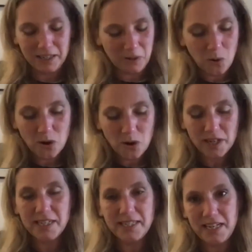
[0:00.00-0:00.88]

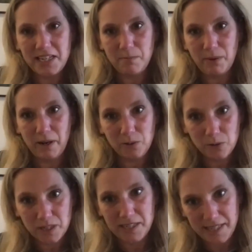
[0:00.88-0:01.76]
organisation by
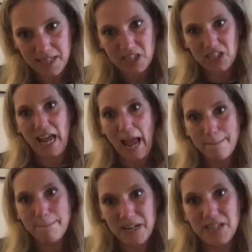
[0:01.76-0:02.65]
organisation
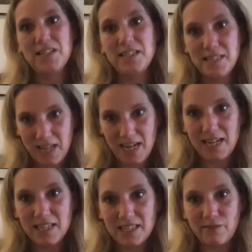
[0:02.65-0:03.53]
ambitious
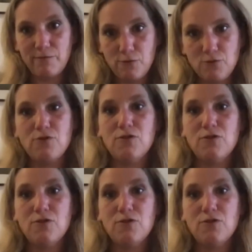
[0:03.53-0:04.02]
dates for